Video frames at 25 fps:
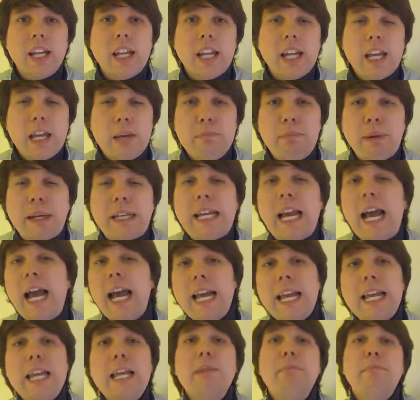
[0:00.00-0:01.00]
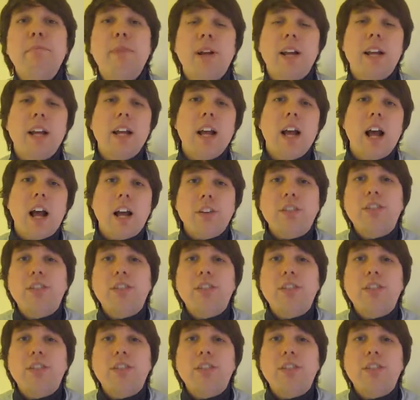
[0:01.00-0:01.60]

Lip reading: he became a